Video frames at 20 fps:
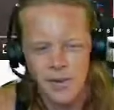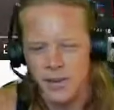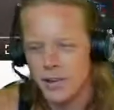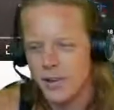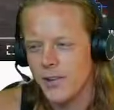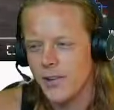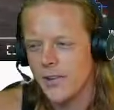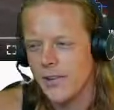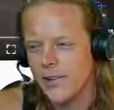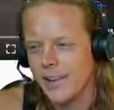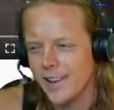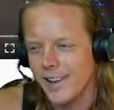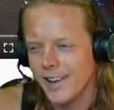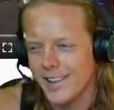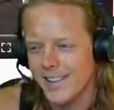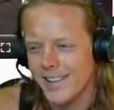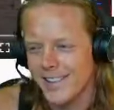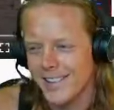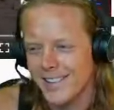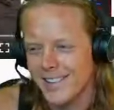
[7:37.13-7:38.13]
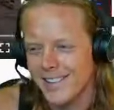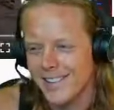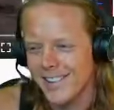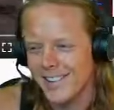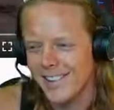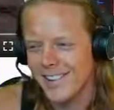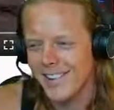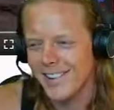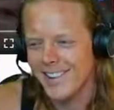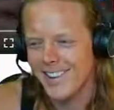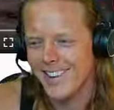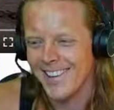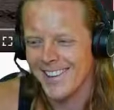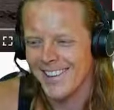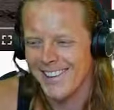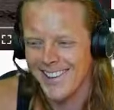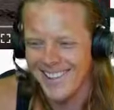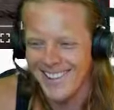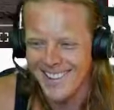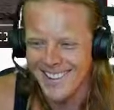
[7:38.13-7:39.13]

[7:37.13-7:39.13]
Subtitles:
Look at what NASA's doing. Like,